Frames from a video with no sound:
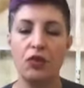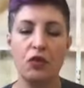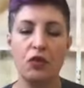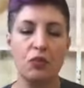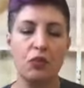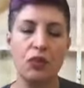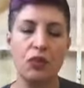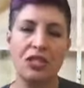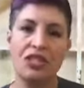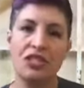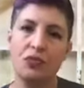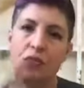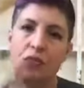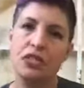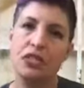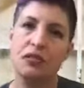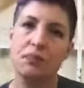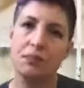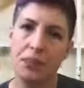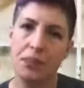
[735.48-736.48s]
We just want
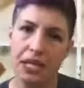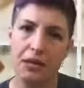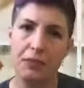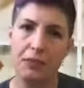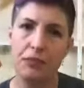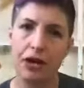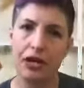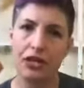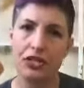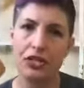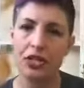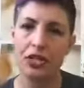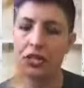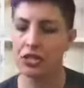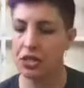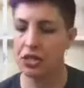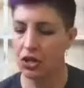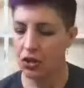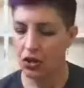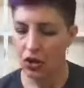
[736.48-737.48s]
some big brushes.
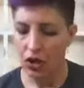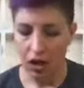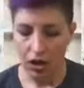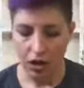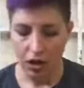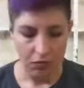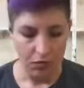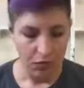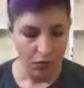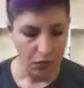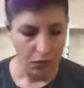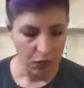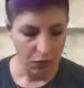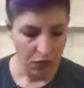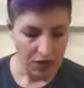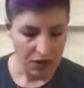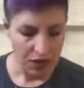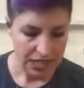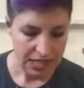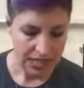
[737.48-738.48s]
We
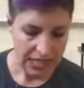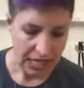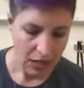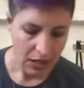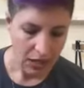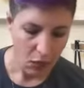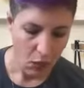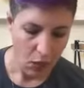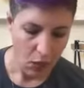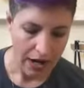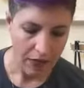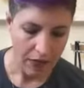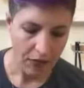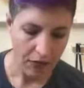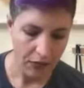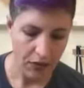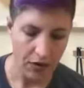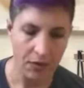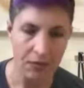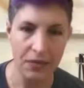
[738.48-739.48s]
want to stay away
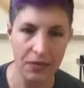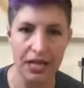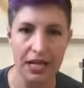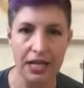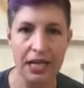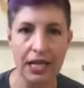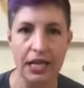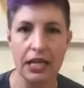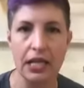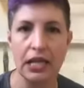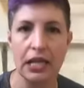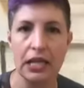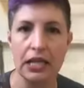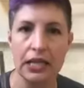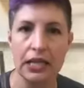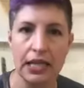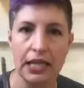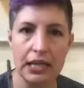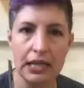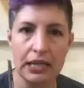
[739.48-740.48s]
from getting
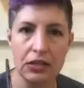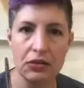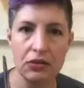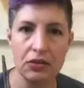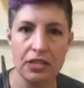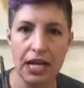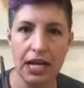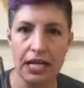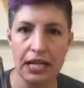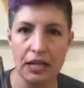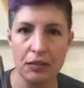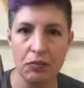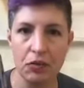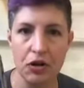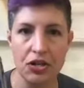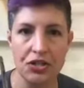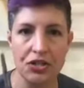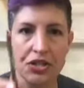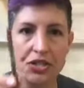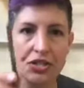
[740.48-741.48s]
like little tiny
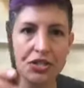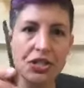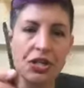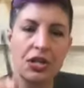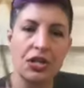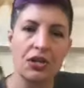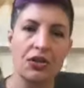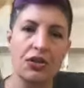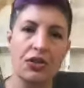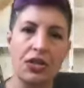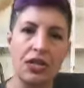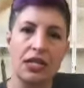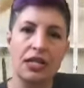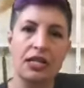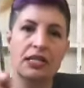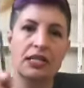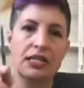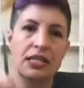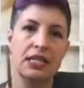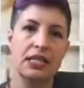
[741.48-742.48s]
brushes.
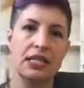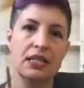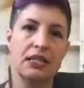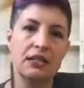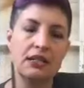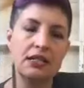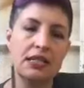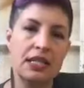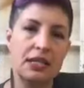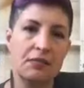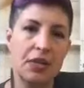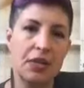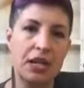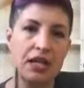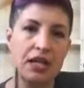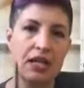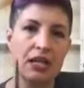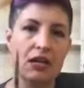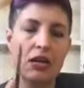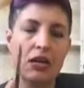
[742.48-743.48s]
These in scene
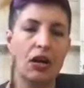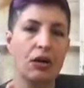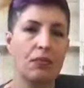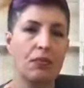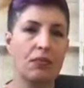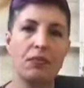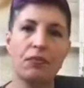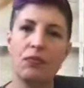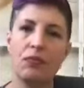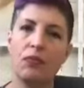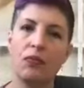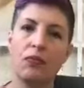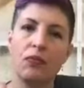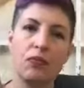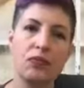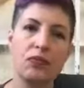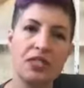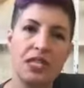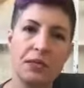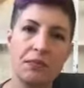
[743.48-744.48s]
painting,
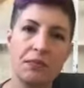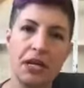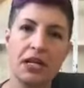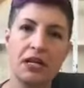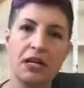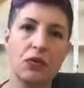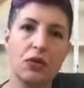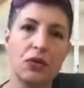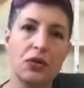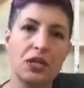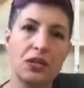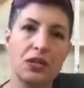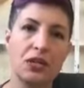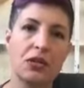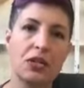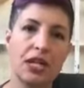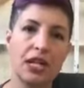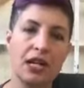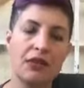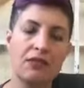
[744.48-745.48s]
we're going to
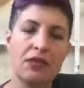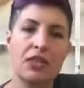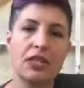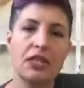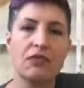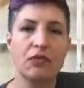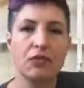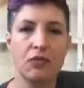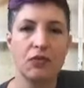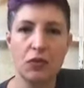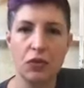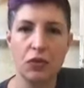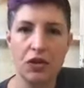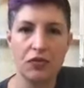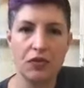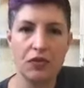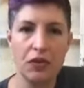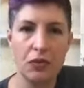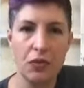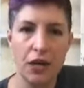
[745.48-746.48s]
look at everything from 40
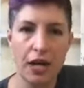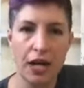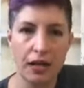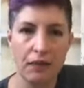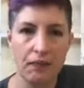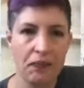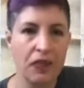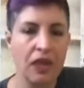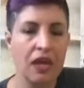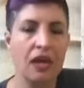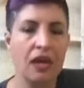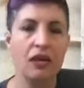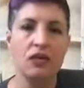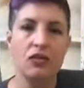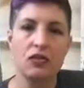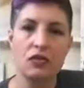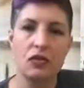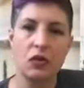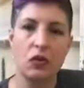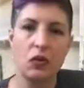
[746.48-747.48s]
feet away.
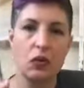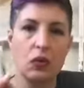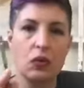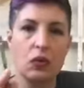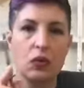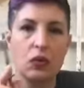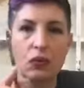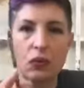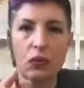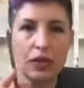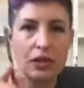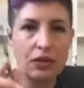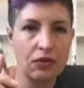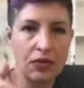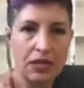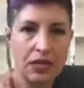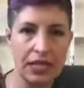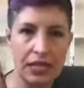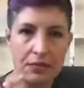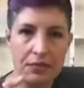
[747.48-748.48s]
So we don't
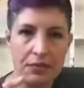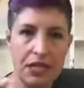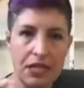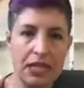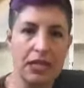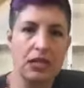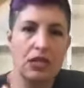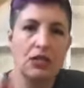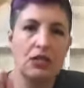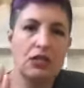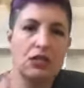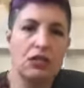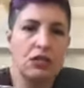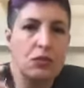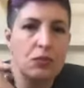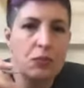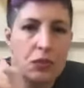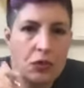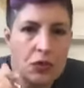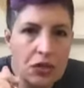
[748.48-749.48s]
need to be
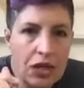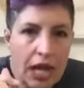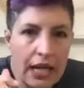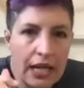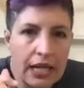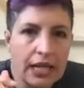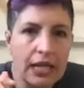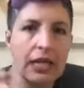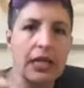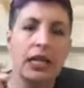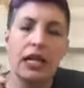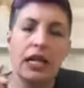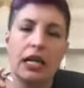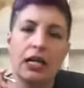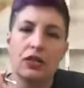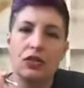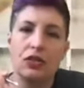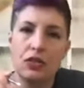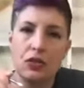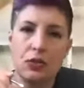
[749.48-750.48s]
super tight and
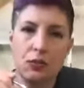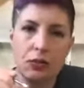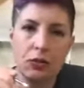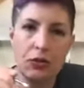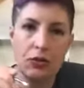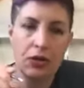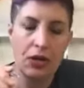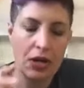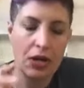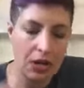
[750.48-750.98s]
super